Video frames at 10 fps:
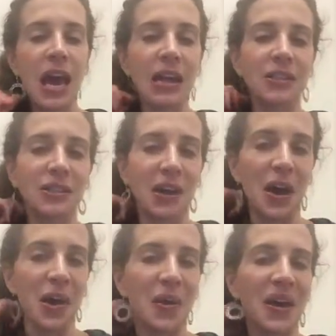And
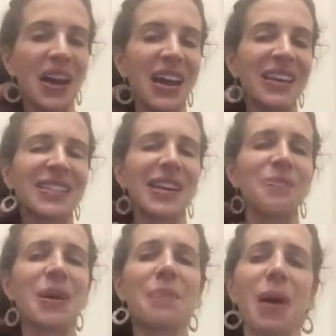so it's going to
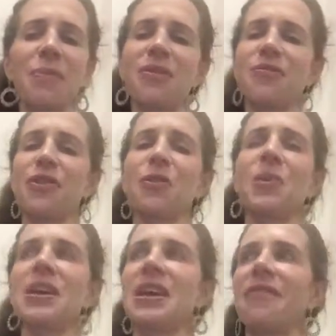be a bummer for your
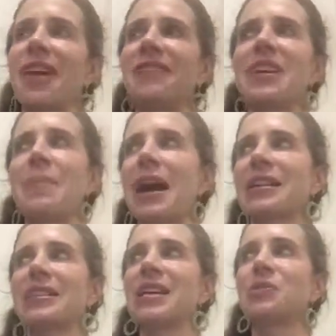weekend if I have to get back
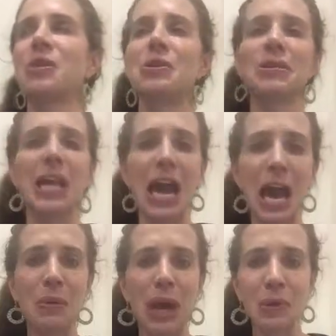in touch with you and say,
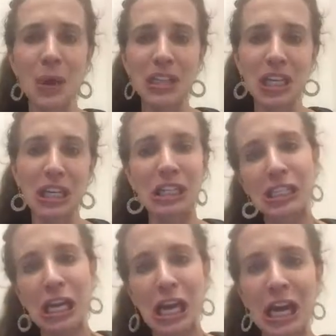hey, we got to rush and get this
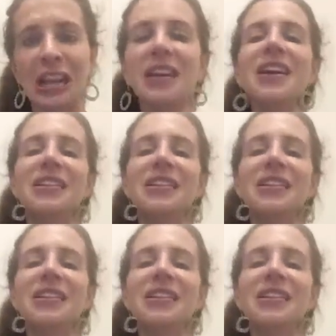done.